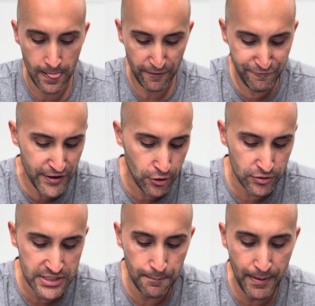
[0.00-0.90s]

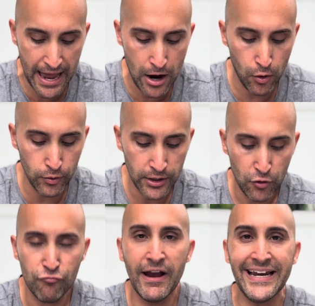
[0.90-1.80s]
fears about
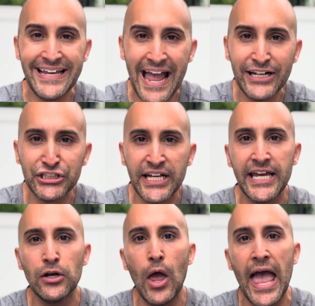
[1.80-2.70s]

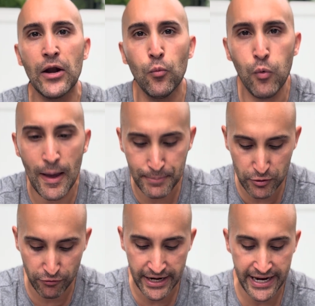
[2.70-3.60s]
radiation and
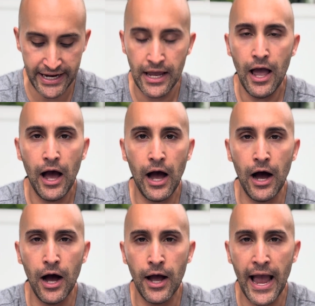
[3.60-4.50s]
weaponry,
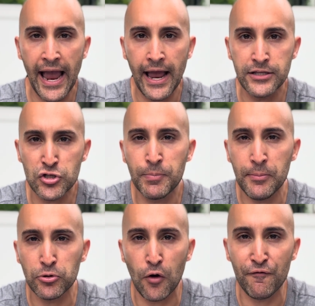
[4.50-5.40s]
and so
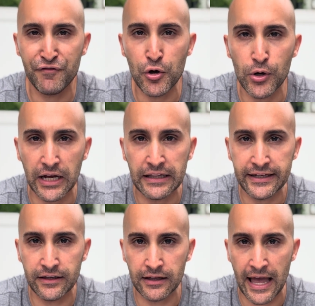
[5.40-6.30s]
people don't view it
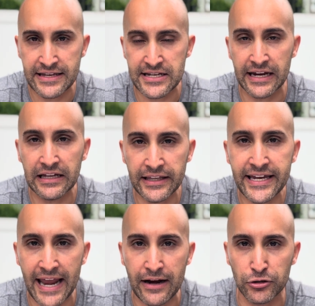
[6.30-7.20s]
as a
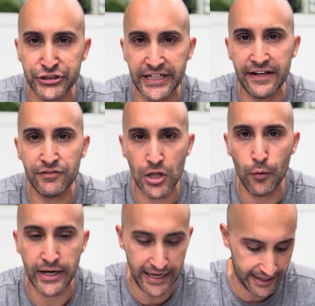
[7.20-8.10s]
clean energy, even though
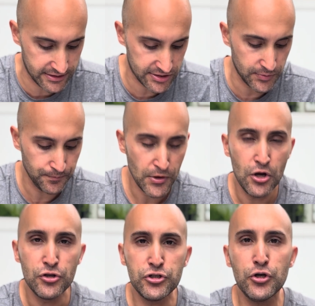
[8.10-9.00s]
it is.
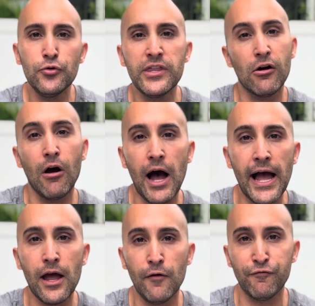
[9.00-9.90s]
2, there are
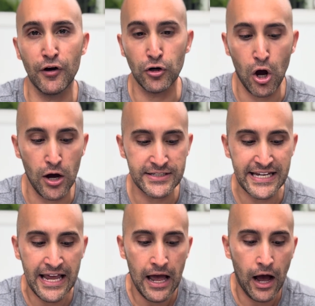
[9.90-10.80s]
high upfront costs.
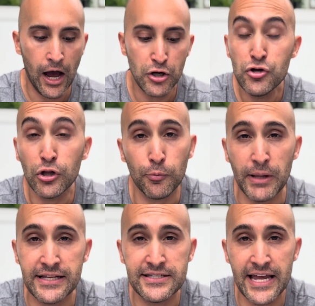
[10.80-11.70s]
Nuclear
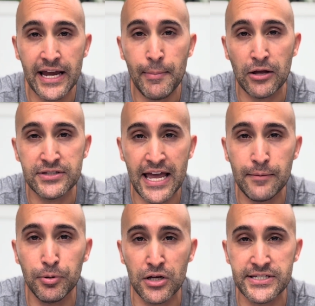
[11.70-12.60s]
plants take about
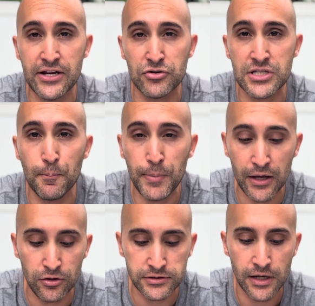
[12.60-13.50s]
10 plus years to
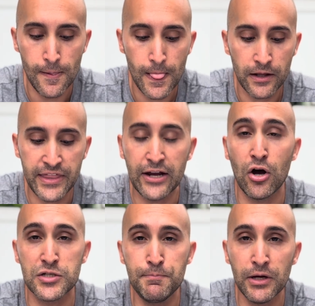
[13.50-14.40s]
build. They
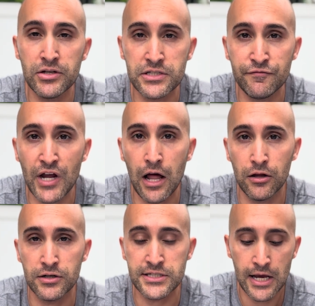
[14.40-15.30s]
cost billions of
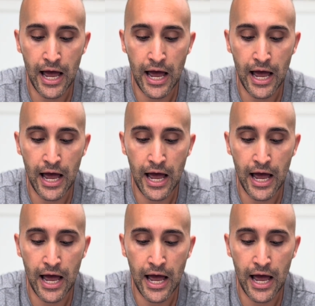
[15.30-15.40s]
dollars.